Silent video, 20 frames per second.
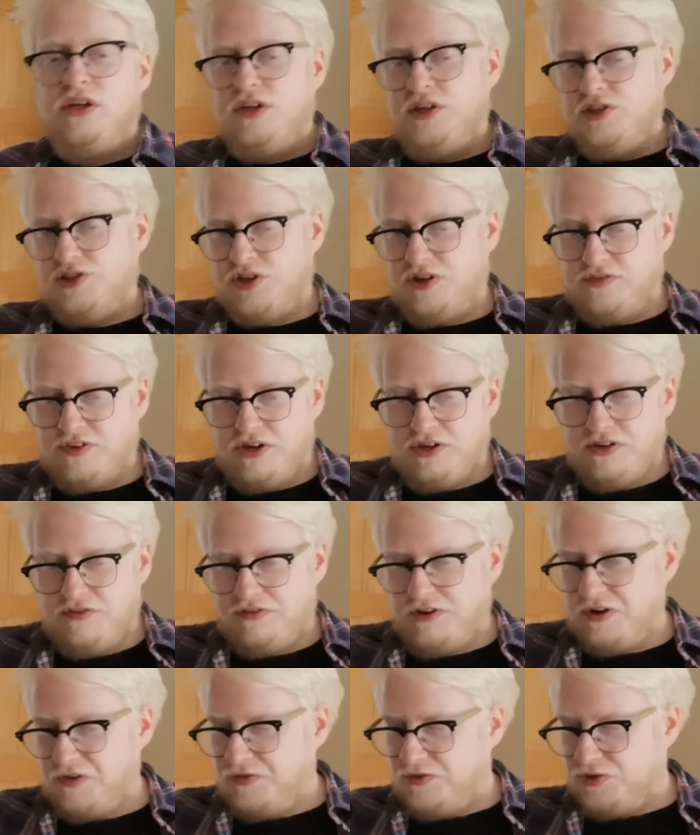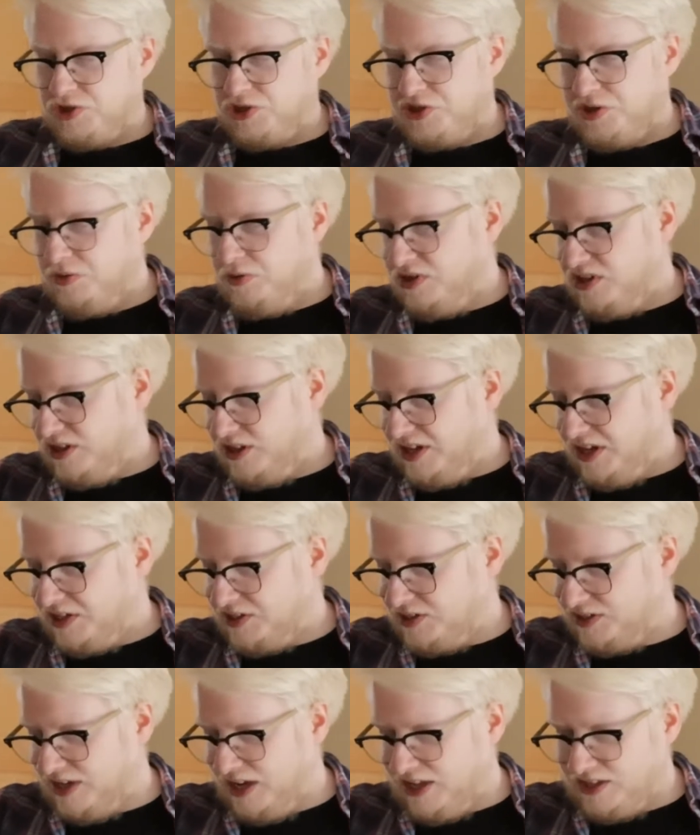So without any further ado,
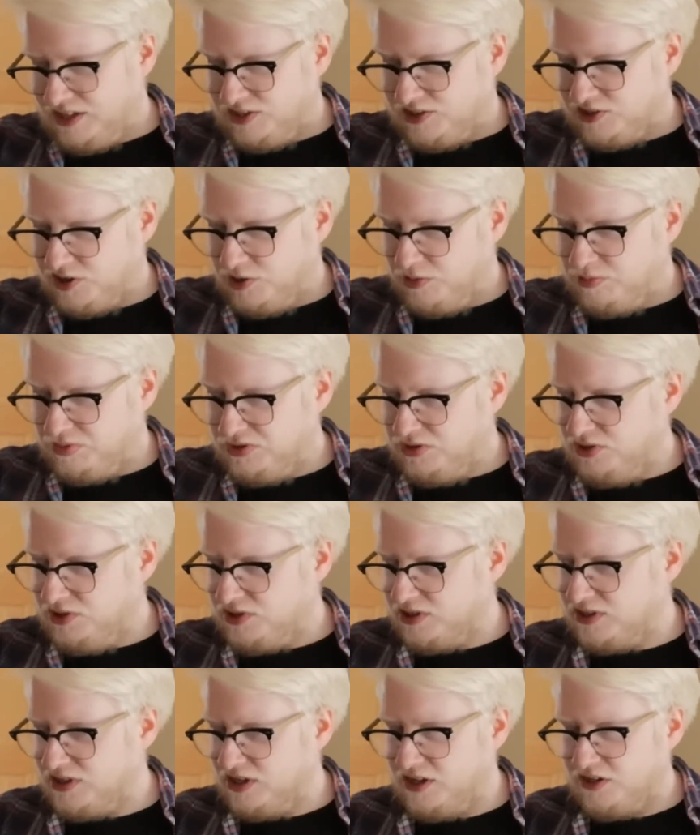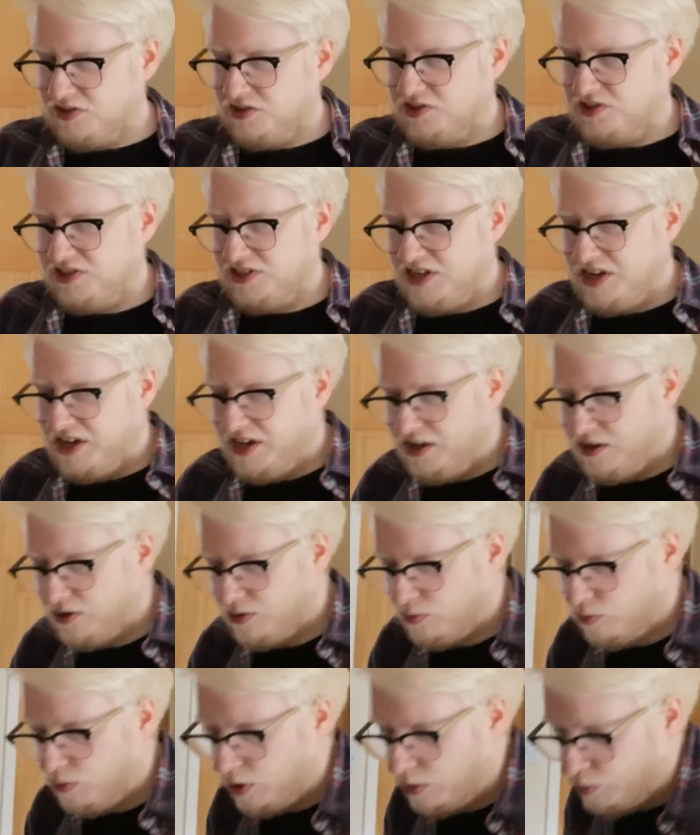let's get this opened and see
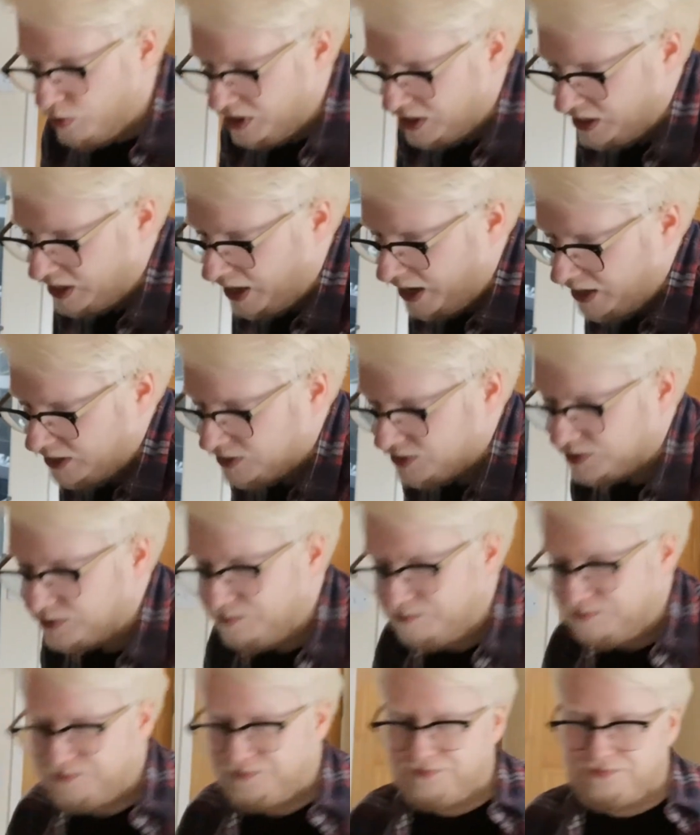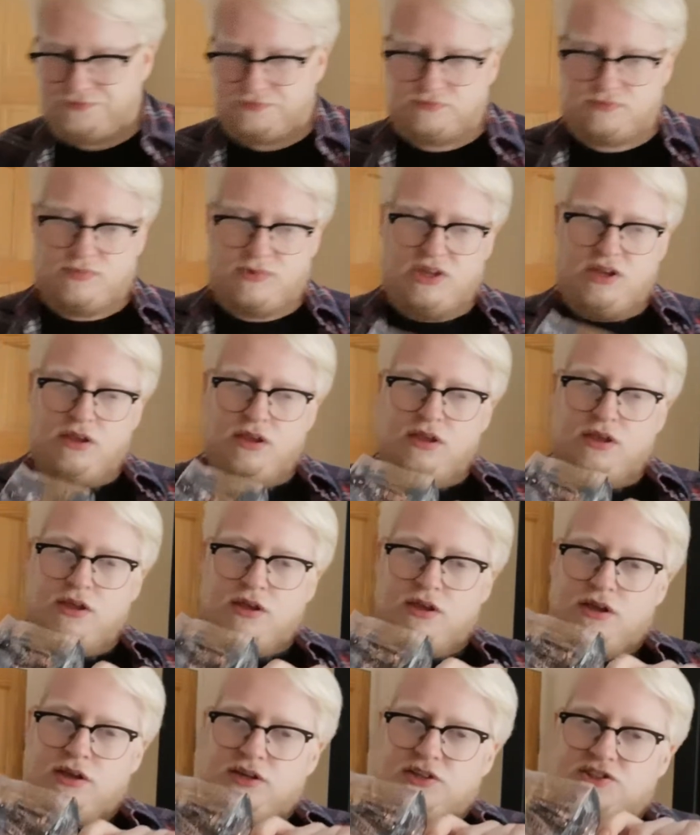what we get.
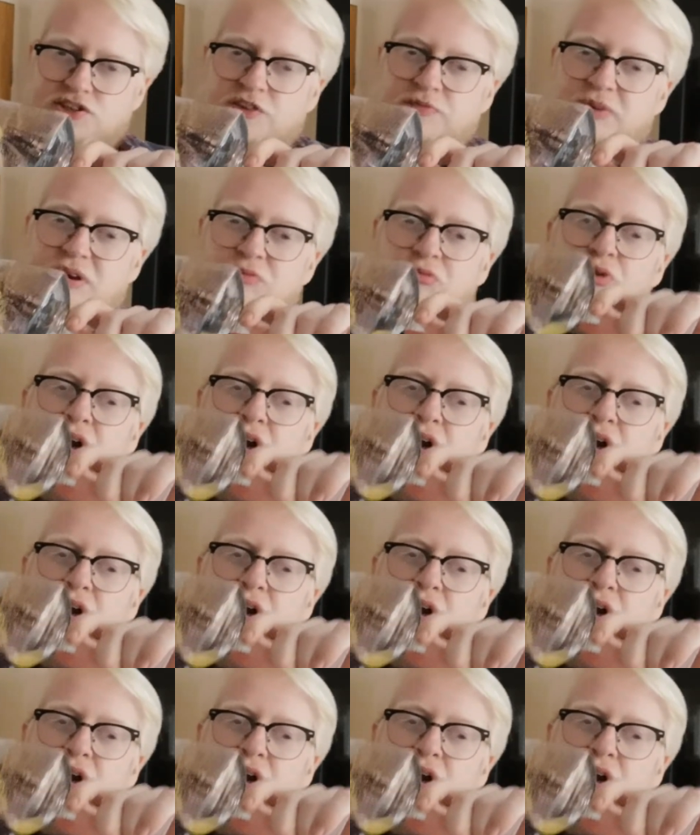So I've been